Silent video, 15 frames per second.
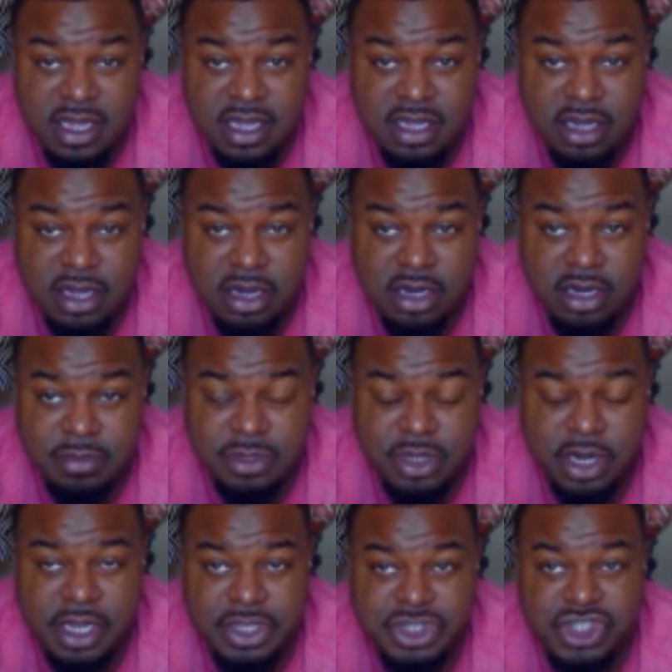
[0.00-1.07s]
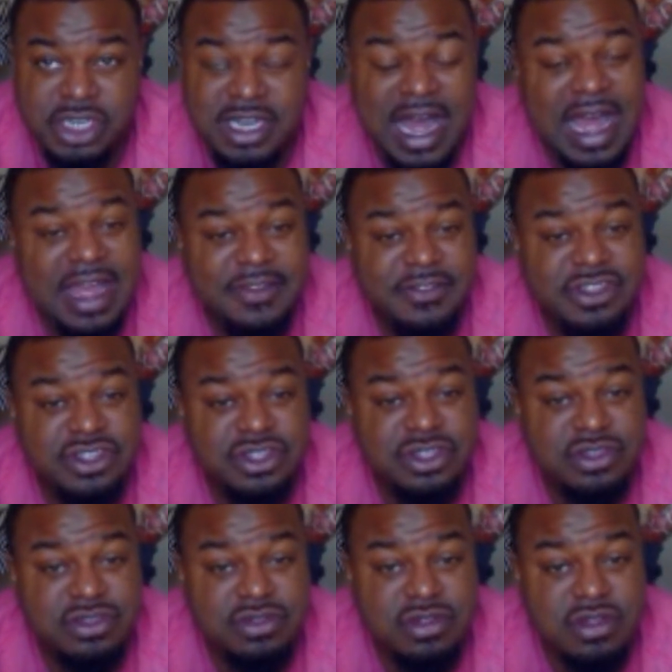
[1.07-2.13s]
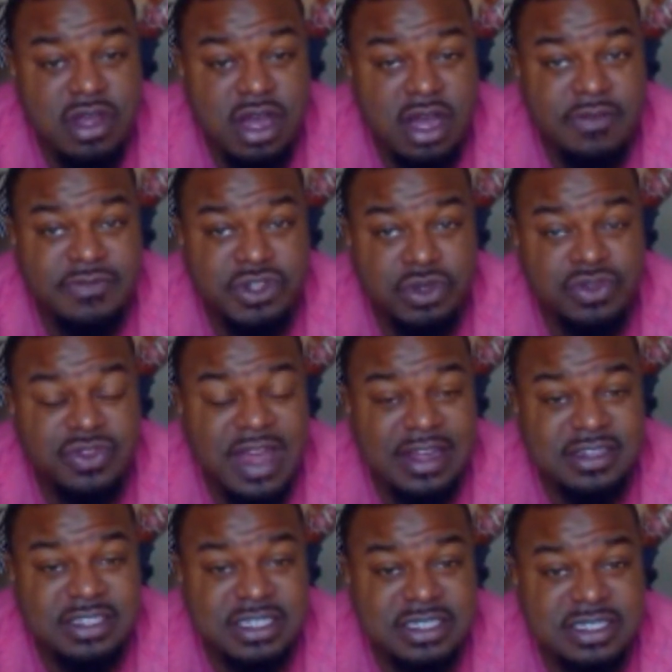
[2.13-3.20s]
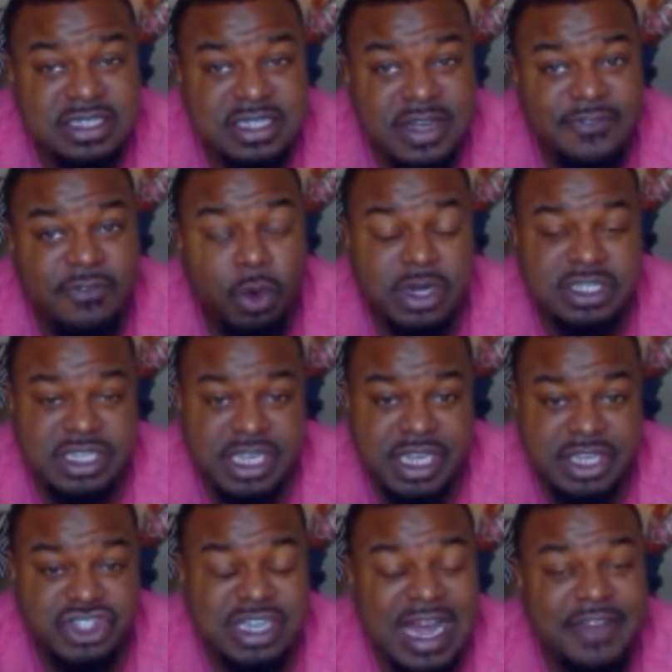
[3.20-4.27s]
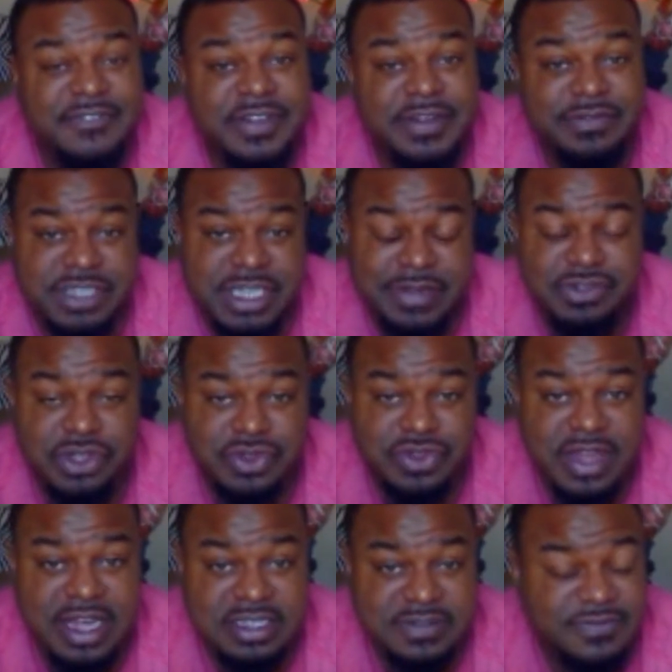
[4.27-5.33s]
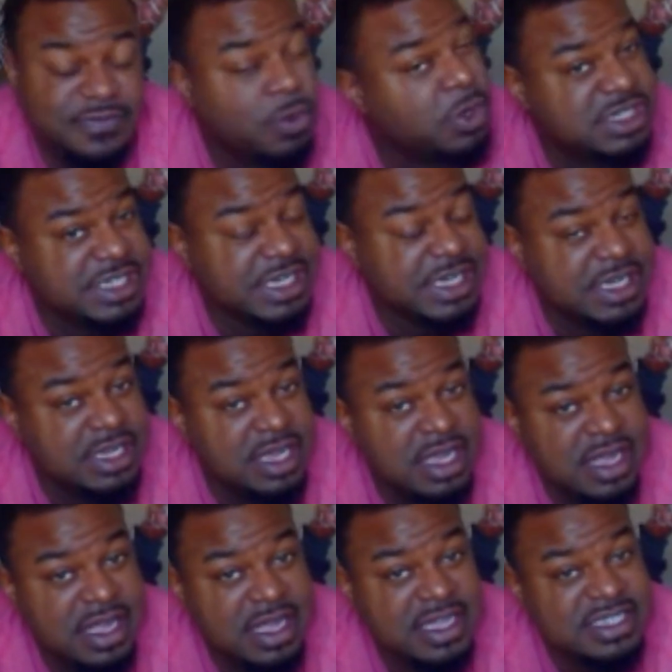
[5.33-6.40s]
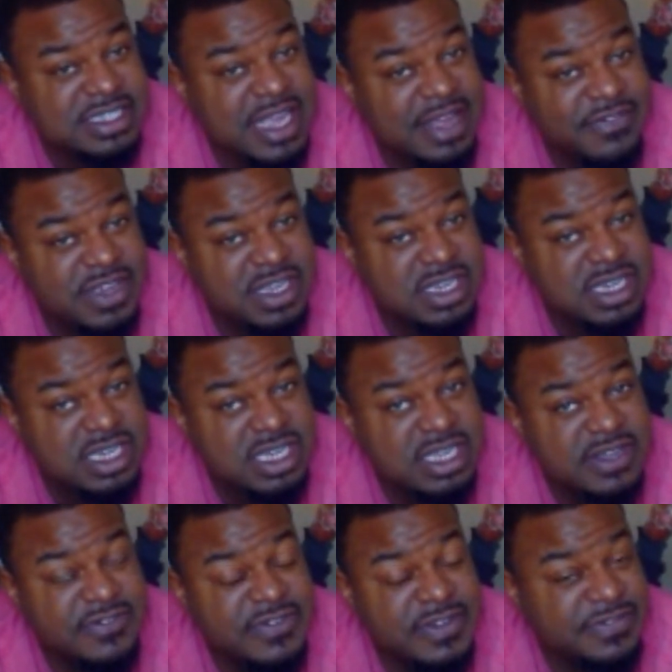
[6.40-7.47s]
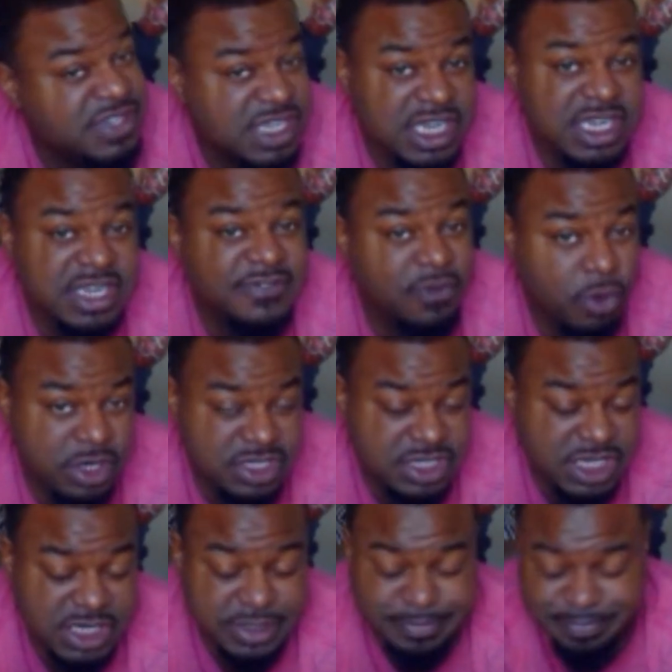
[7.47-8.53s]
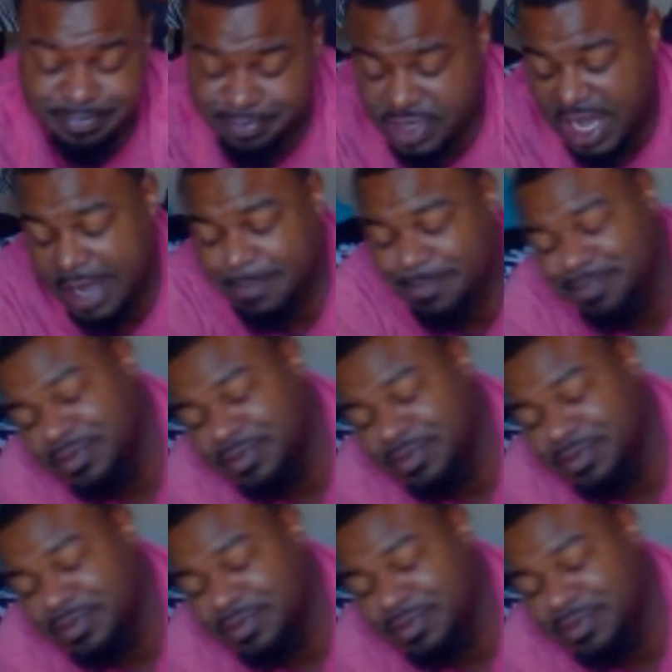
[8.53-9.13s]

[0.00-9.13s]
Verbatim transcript: or I'm sorry, in July of 2014, July 15, 2014, 7, 15, 14. Okay.